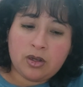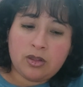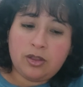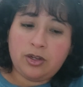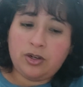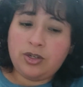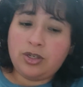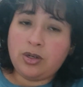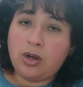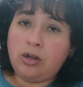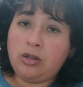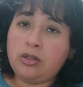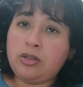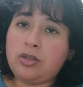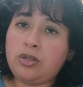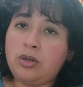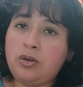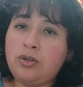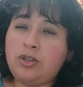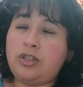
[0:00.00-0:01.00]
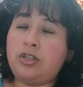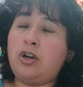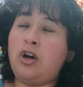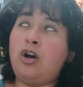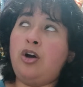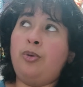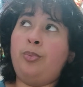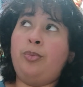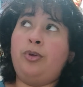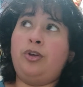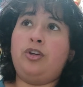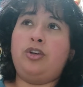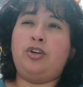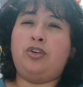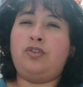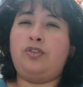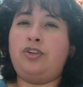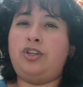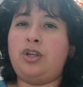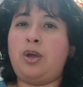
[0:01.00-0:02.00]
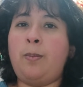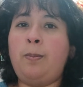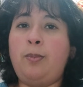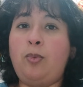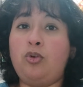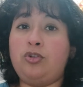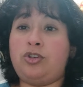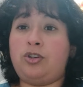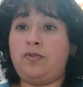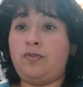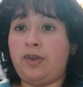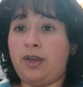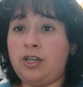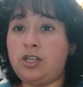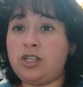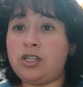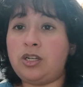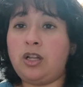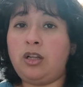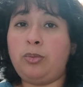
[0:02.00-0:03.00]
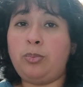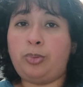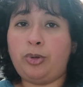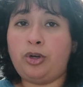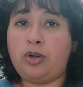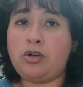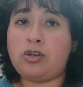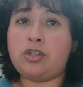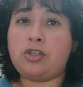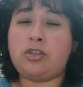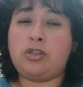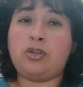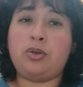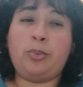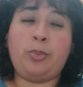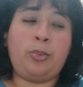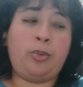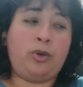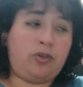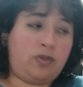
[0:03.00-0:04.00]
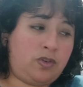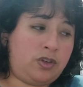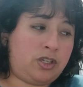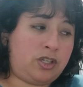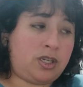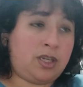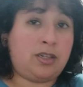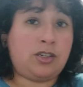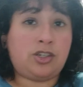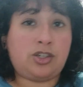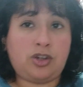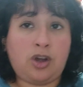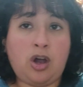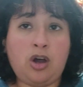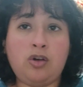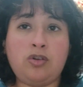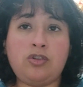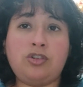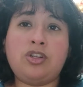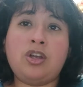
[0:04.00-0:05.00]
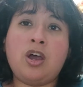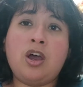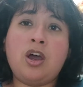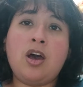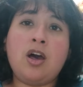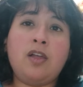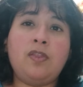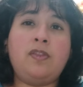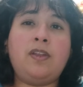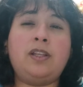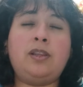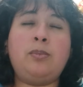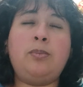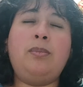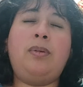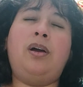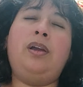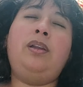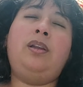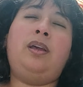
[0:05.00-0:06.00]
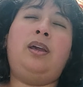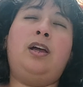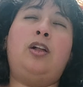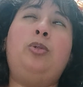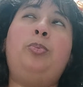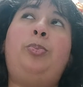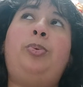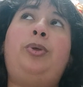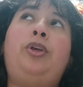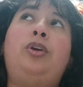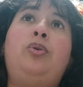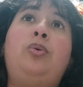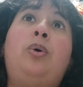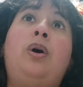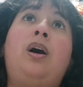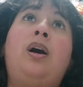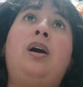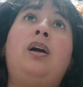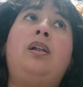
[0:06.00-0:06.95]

There's also some good motivational books, movies, and shows that might help you